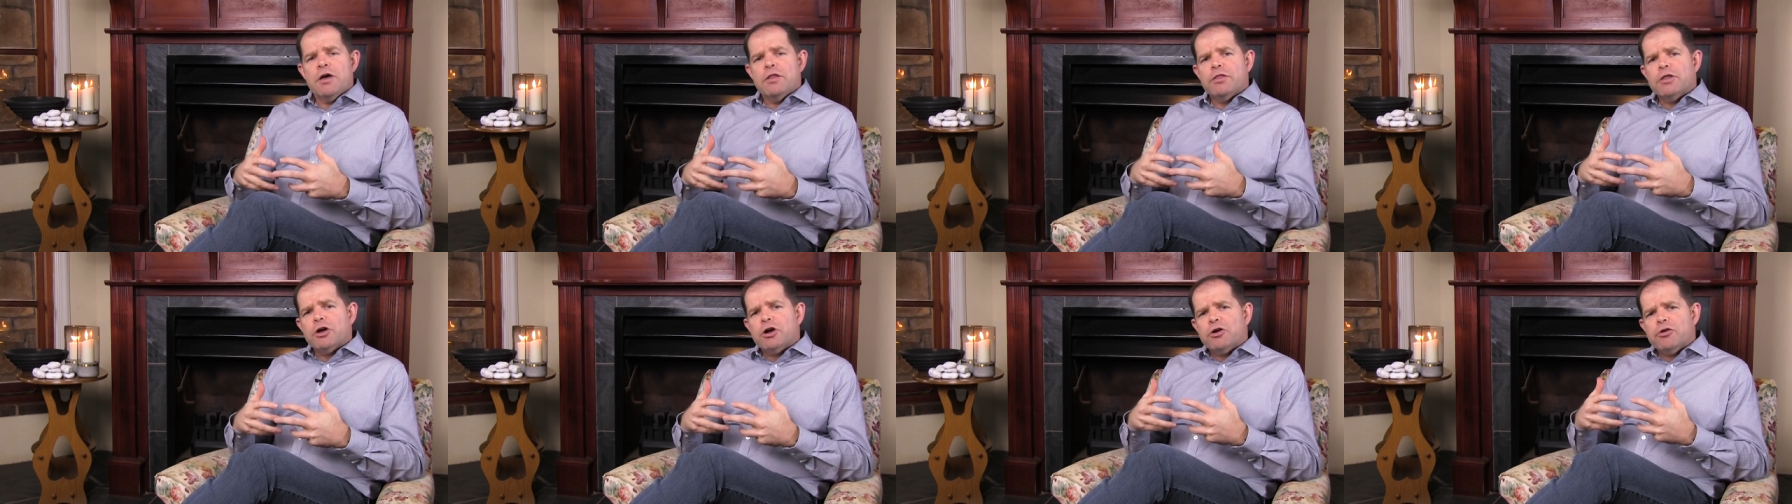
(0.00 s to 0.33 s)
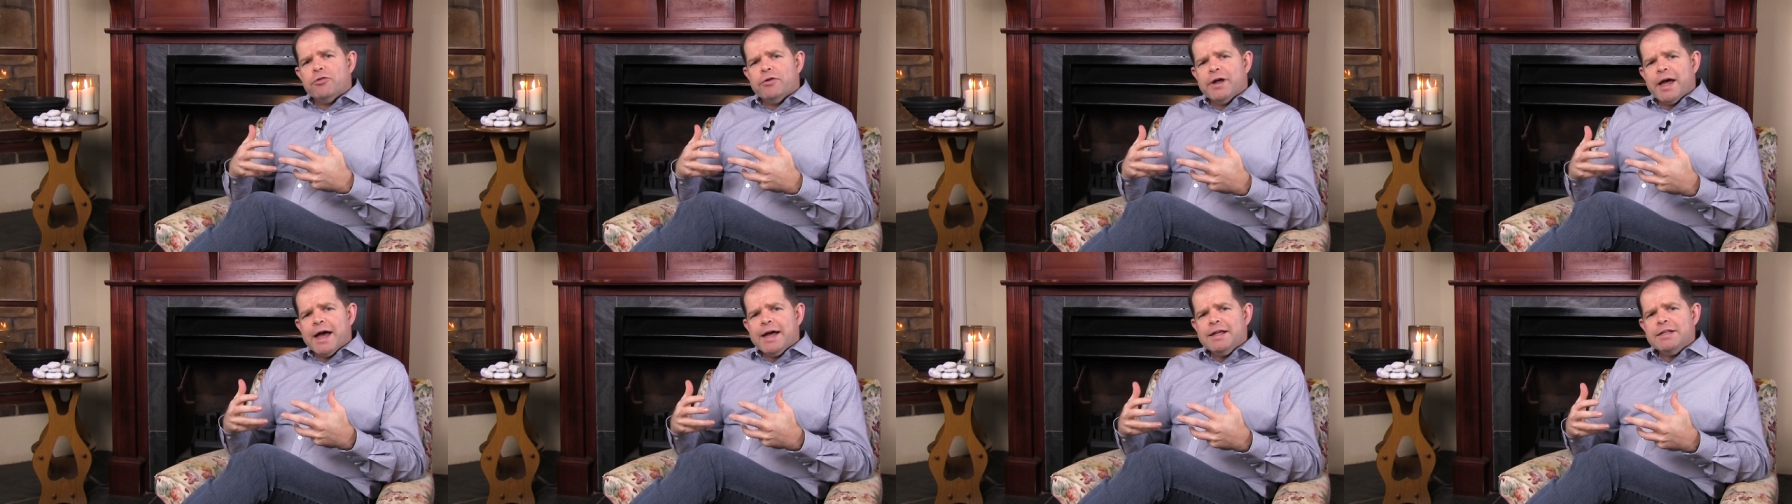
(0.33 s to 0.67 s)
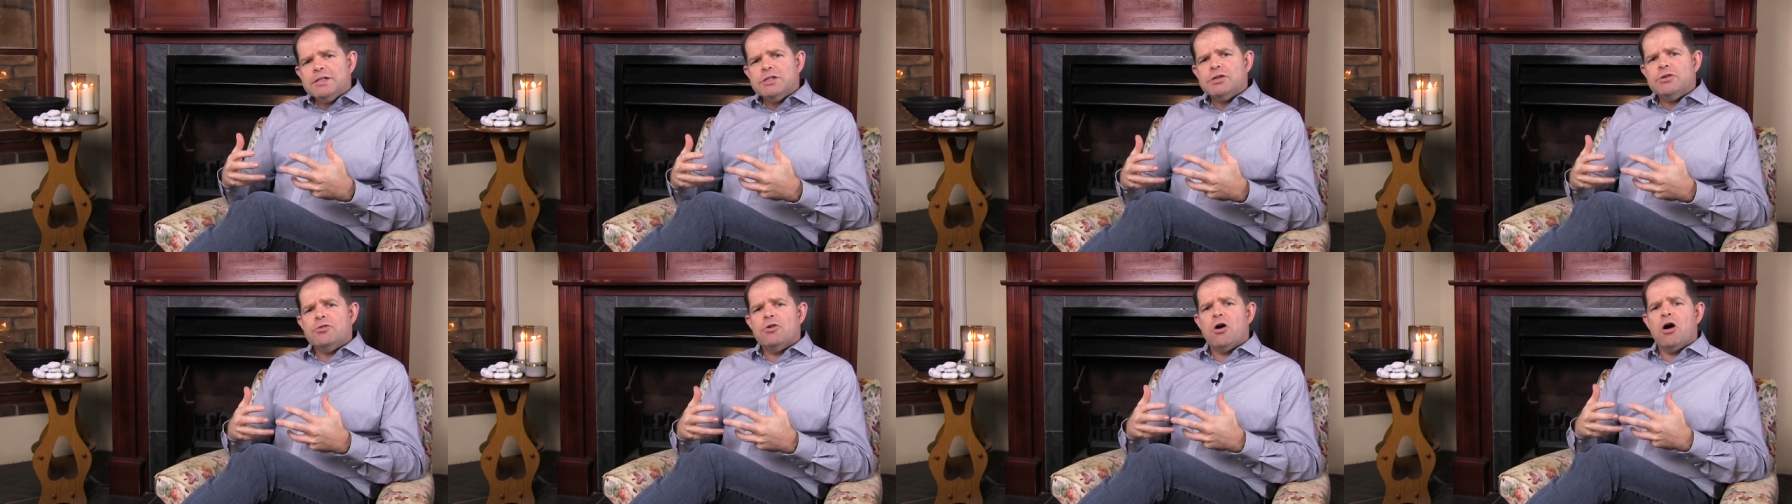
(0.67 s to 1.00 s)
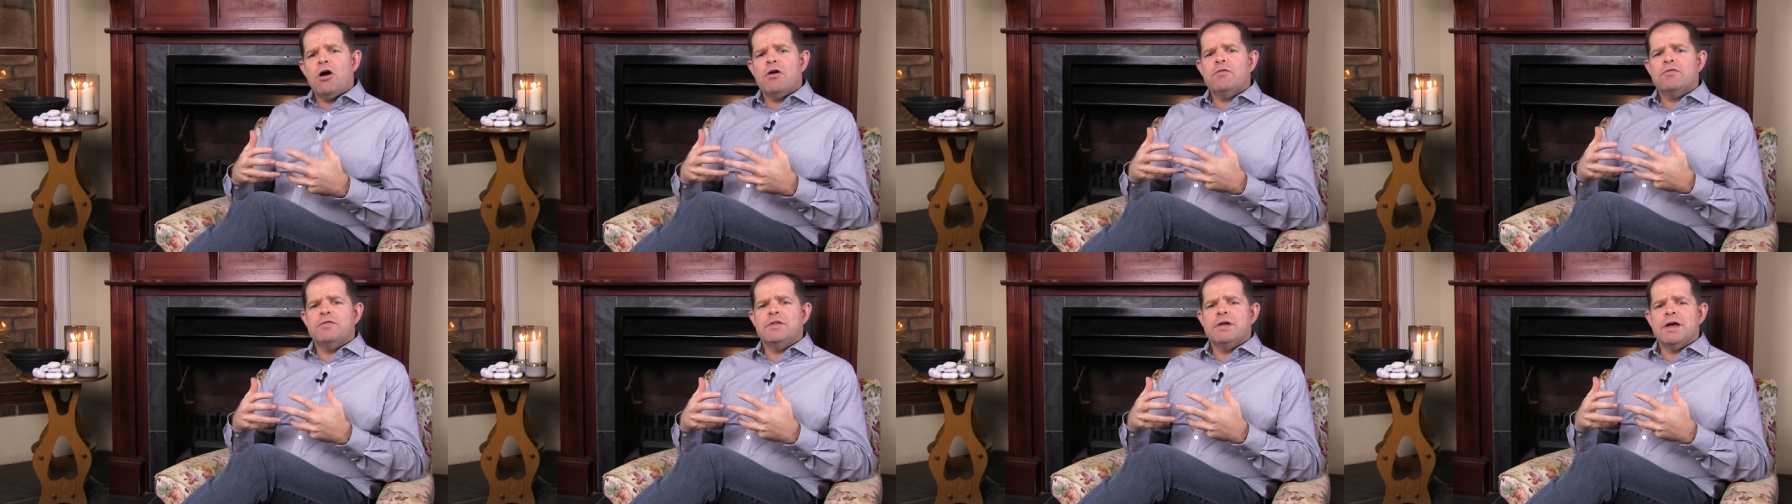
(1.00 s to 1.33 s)
the creator
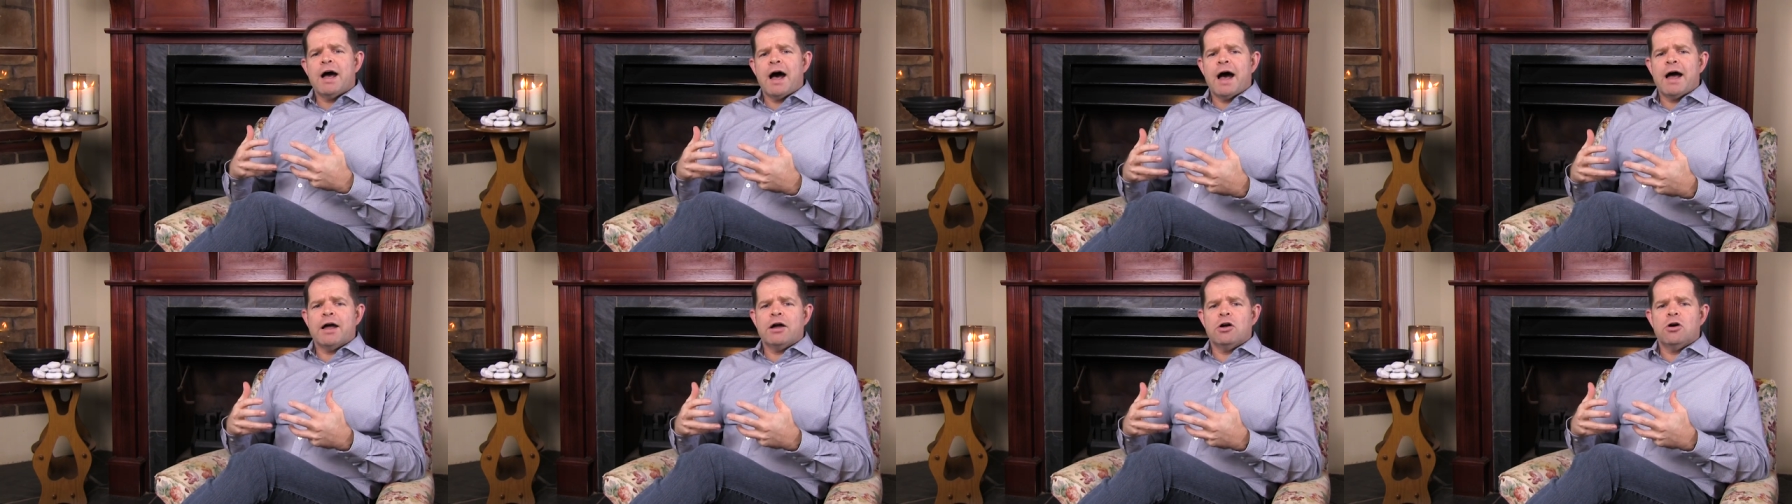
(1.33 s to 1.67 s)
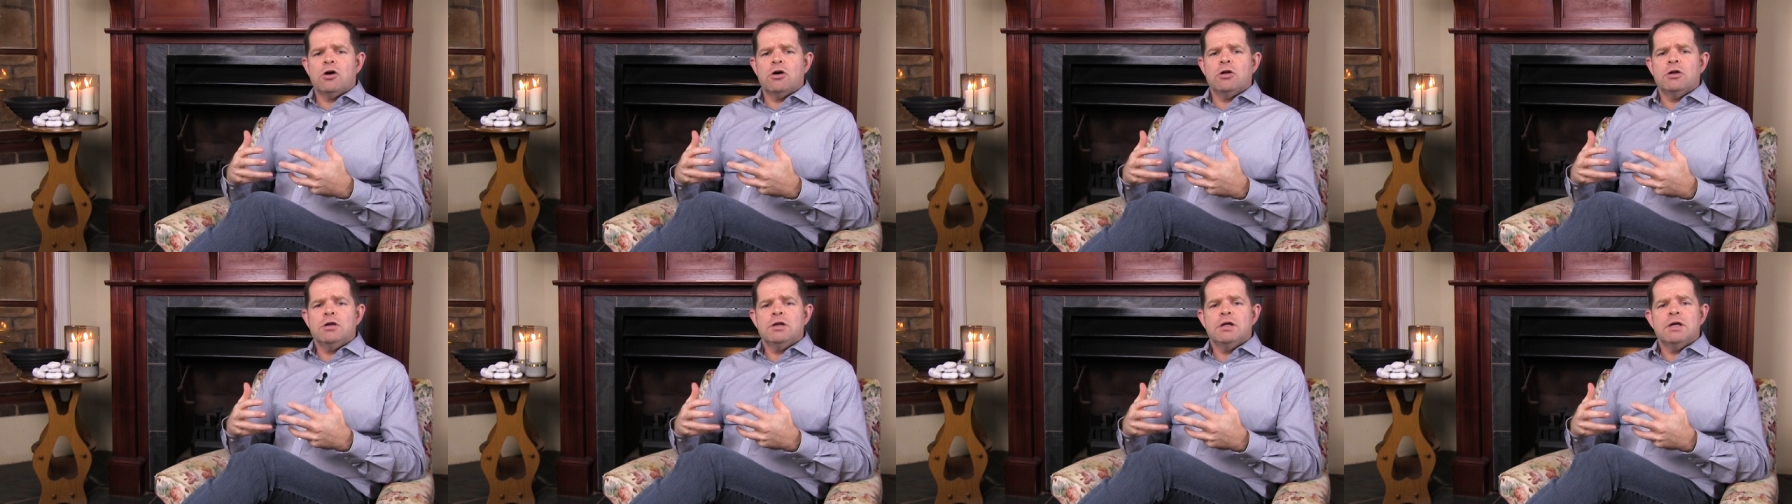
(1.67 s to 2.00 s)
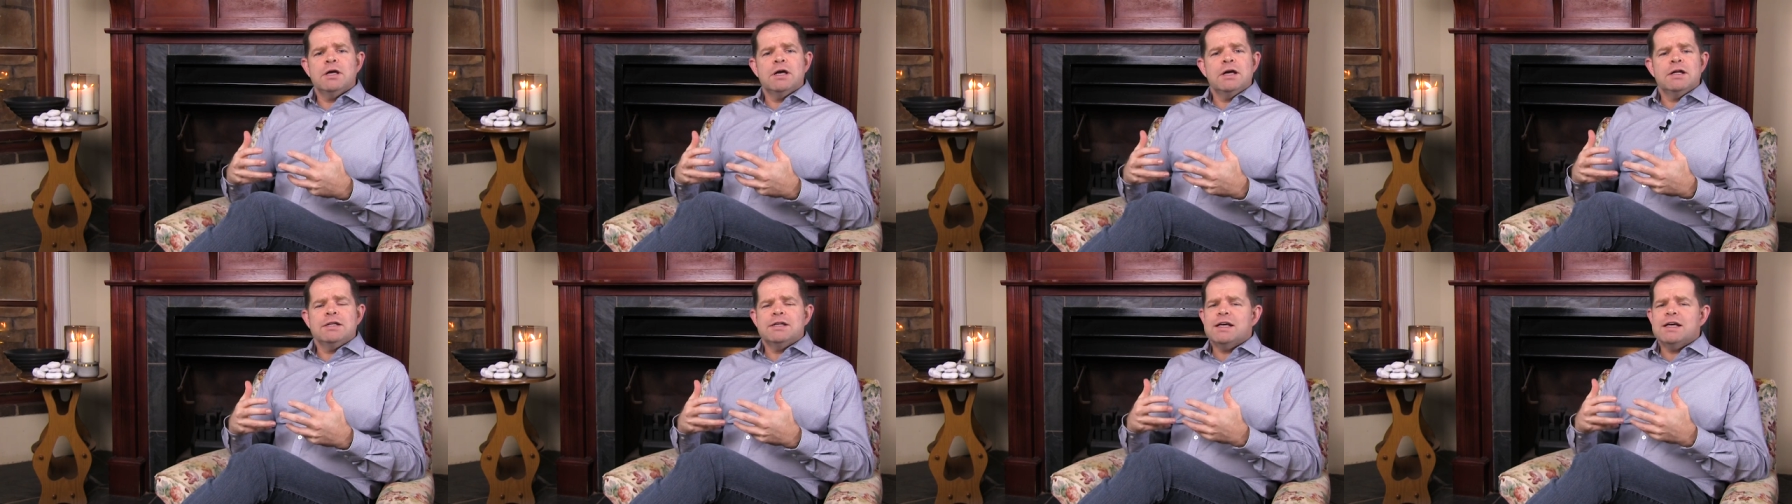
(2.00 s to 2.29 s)
of the icon